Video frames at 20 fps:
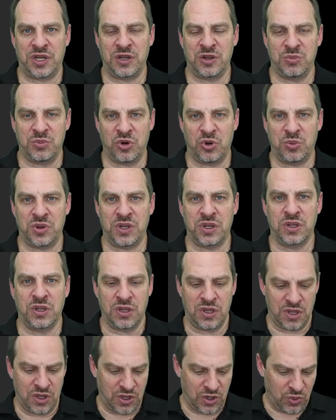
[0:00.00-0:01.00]
in a moment,
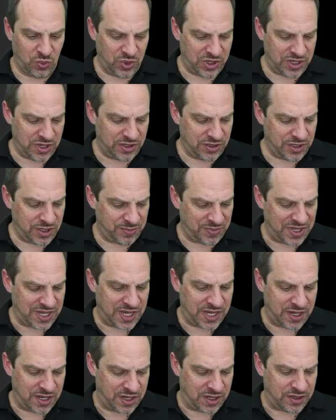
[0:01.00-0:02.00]
we end up
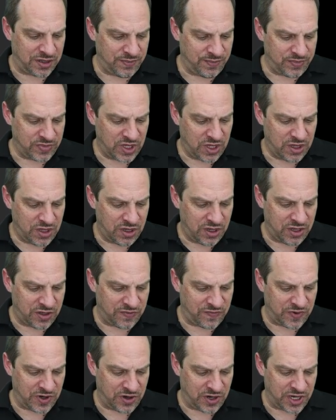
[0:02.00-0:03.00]
getting a
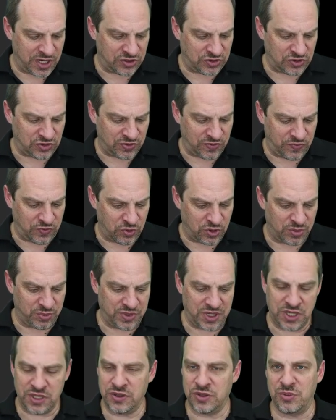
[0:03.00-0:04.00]
variational form,
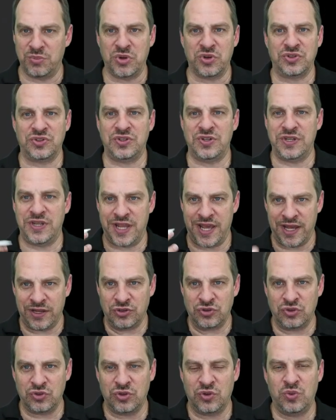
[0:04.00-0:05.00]
the most
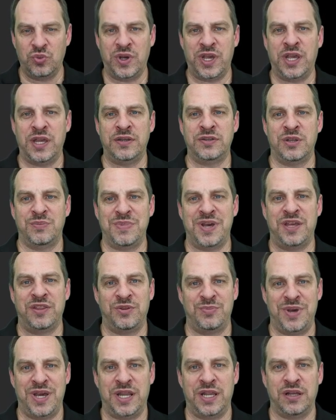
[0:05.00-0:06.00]
natural way to
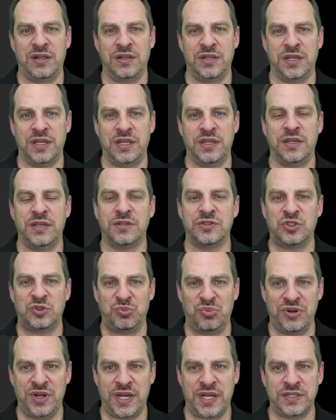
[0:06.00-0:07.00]
mathematically
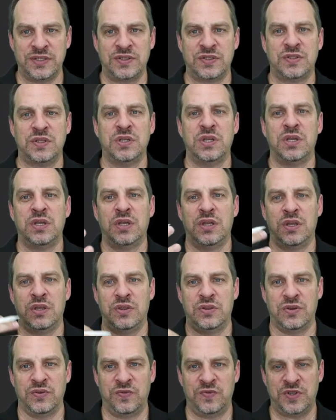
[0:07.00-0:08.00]
express
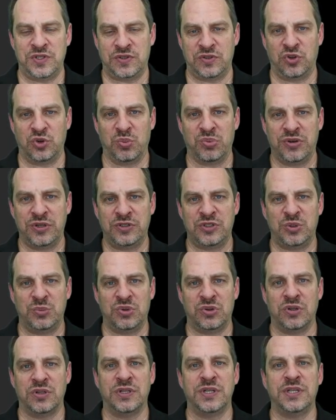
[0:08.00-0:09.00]
the physical
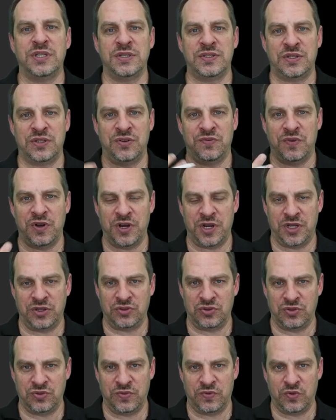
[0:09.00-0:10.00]
principle is in a
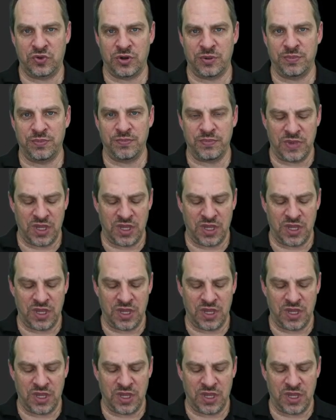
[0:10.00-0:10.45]
variational form.